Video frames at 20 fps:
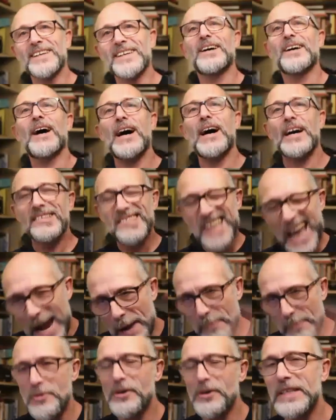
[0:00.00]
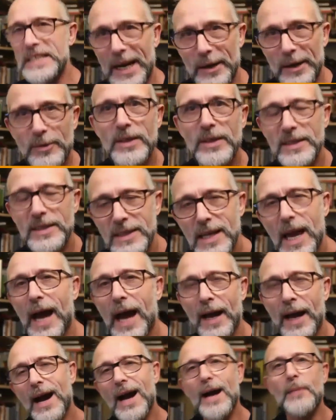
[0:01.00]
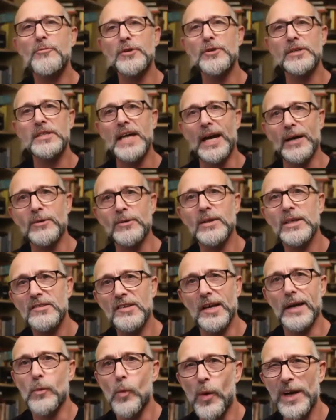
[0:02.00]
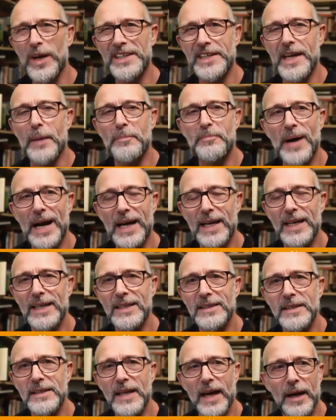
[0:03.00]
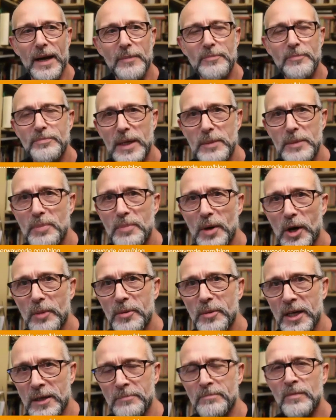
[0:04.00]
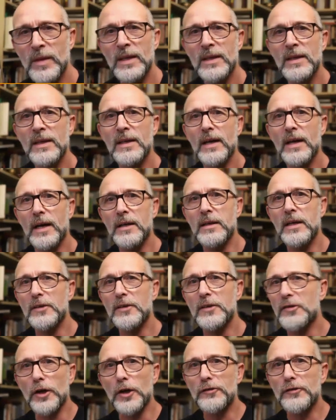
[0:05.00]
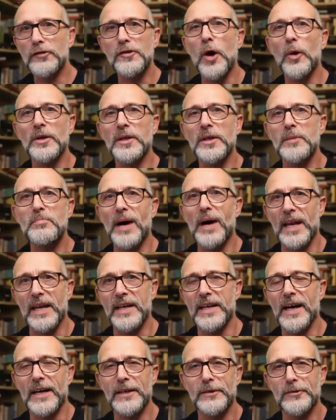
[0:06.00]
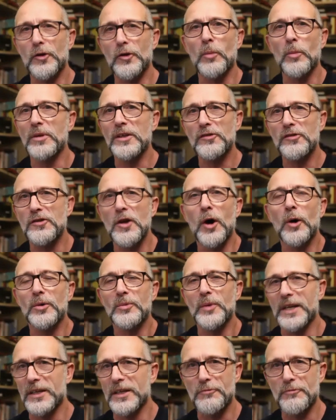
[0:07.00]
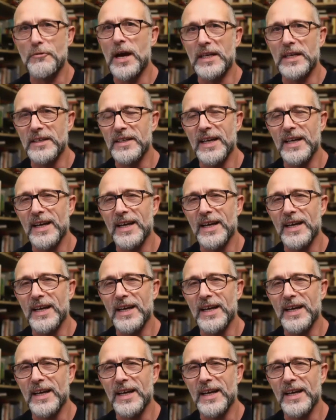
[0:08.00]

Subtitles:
It's hammering down. Yeah, hammering down. It's like winter back in Birmingham. And is it not snowing in Ballater? It's normally snowing when it's raining here.